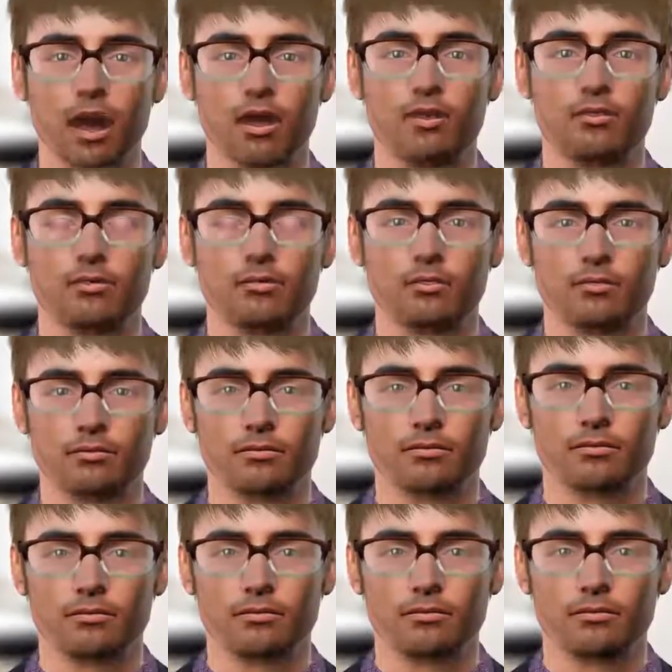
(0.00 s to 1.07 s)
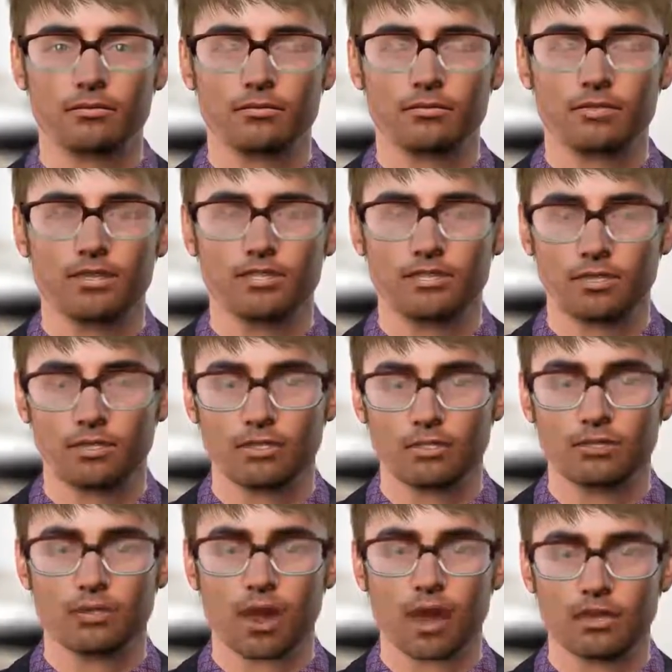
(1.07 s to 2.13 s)
knowledge. It is a
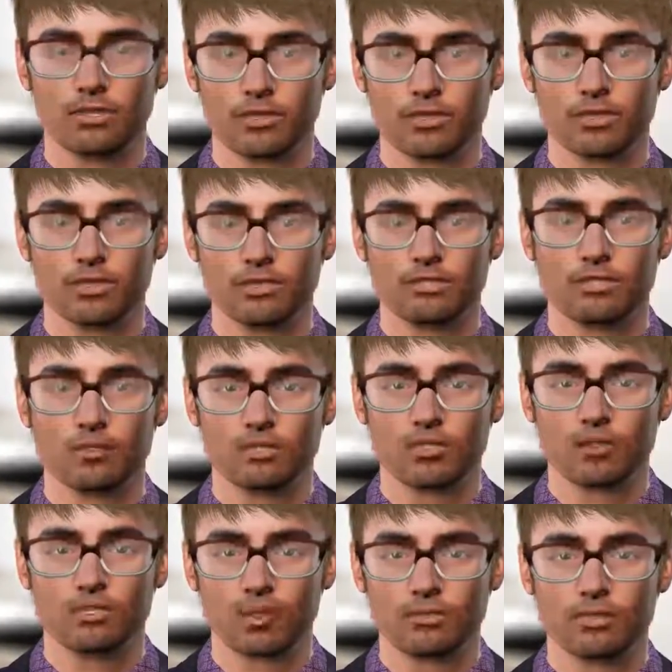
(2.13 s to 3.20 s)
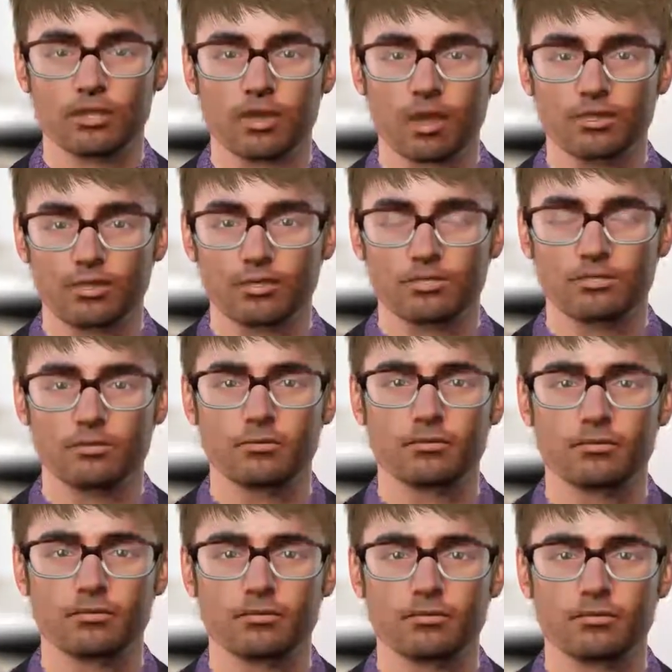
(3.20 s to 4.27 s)
gift that not only benefits us in this life,
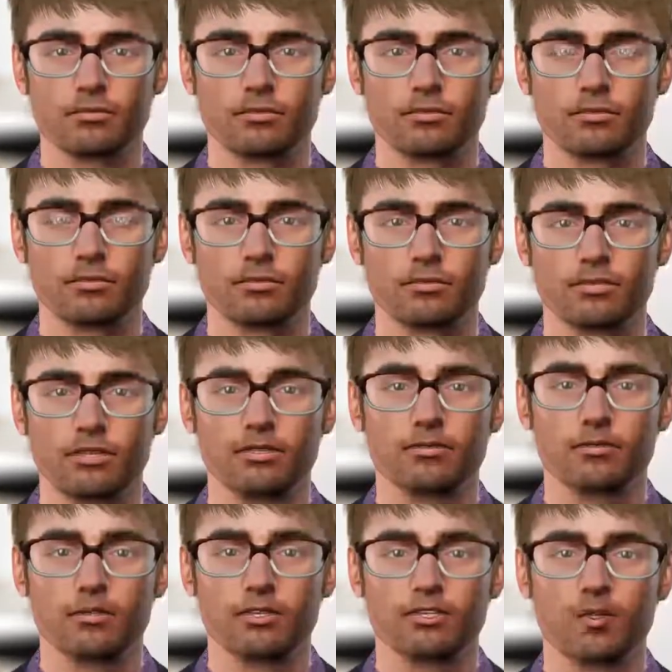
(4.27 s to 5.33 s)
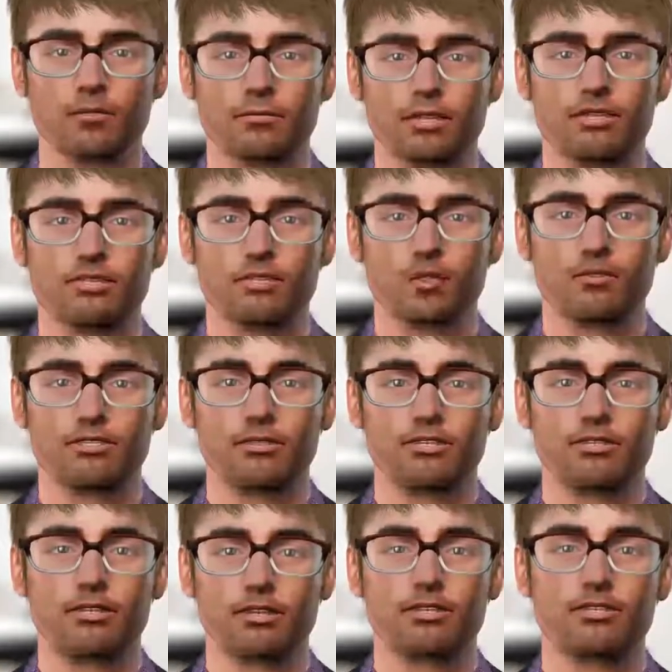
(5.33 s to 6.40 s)
but also benefits
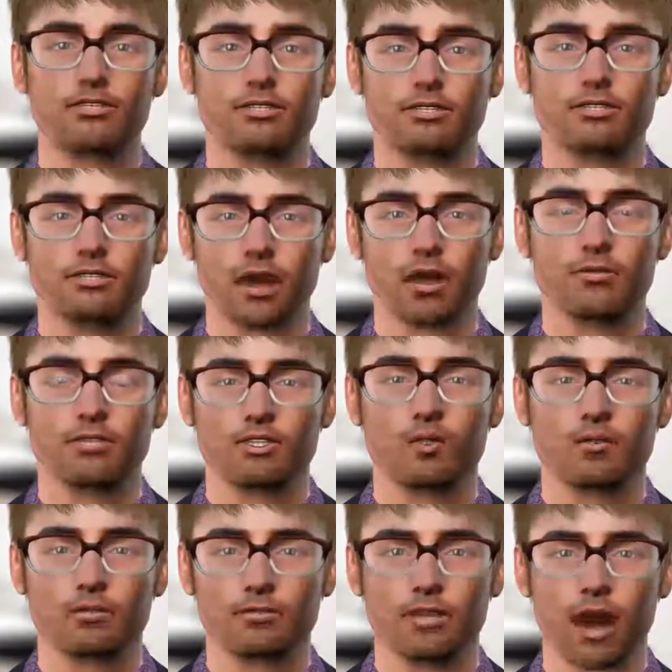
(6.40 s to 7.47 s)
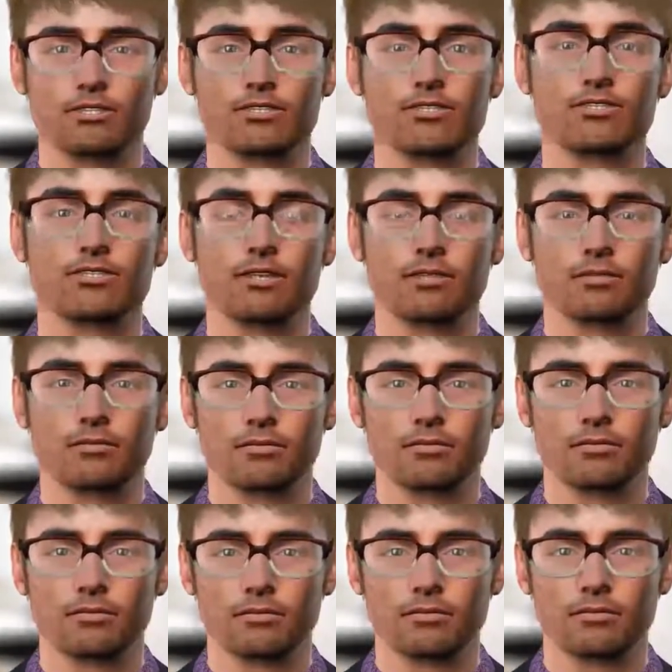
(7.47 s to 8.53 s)
us and our loved ones in the hereafter.
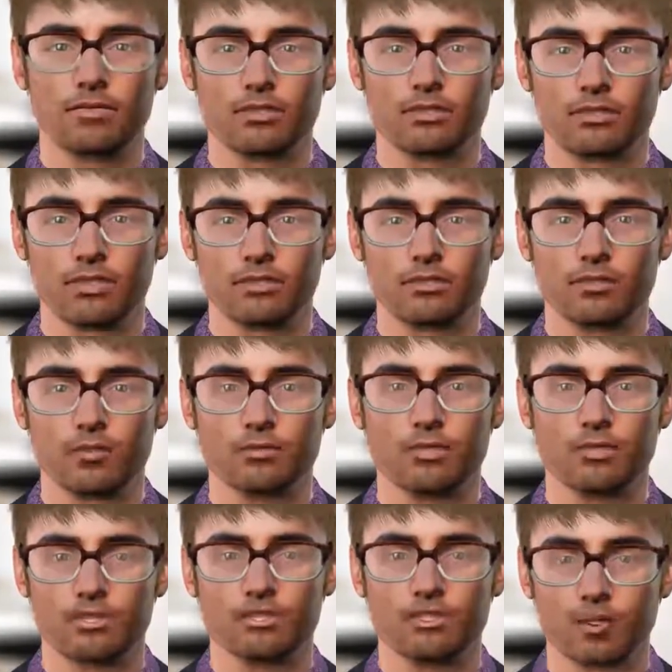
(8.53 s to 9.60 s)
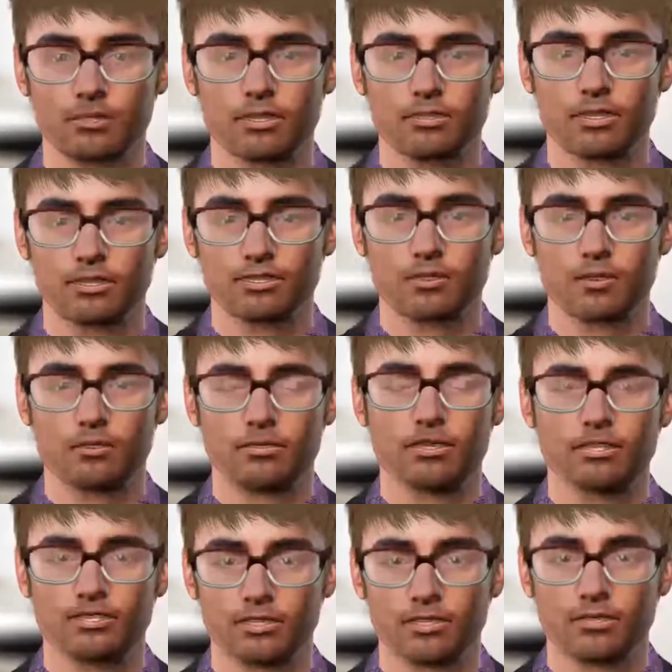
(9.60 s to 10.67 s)
According to the hadith of the Prophet,
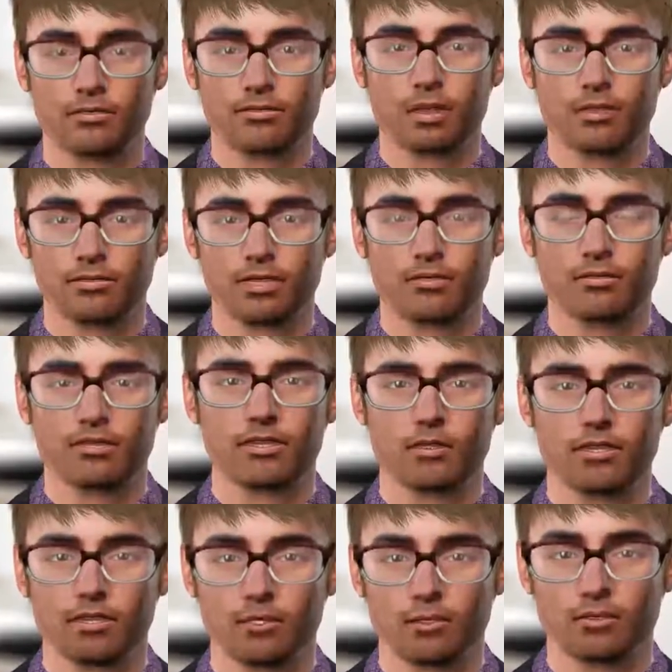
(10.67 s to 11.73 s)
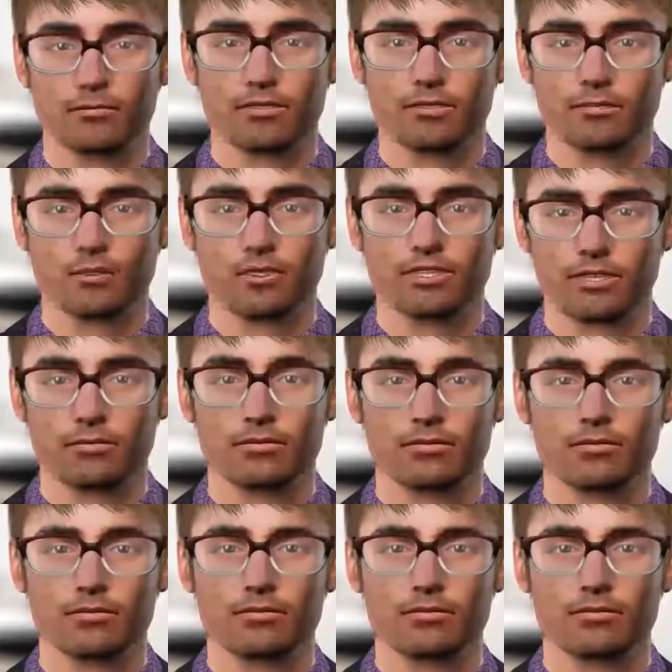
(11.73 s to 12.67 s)
peace be upon him, narrated by Muslim,